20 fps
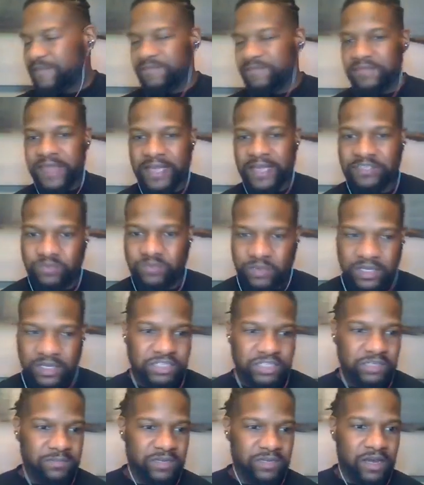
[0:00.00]
that's what
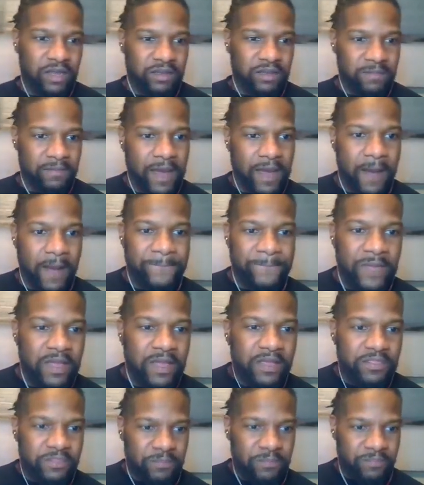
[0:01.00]
it should be all about.
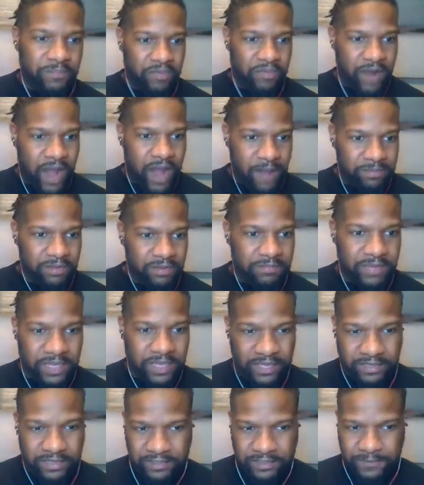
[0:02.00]
The problem
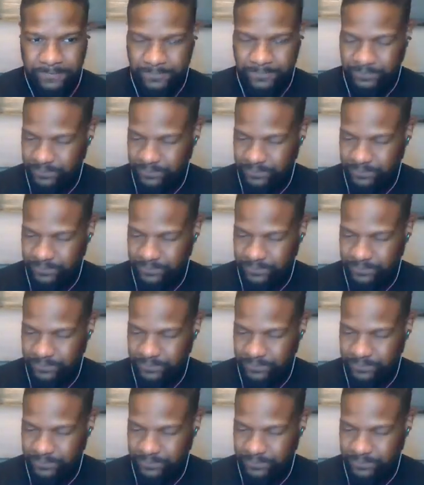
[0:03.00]
is,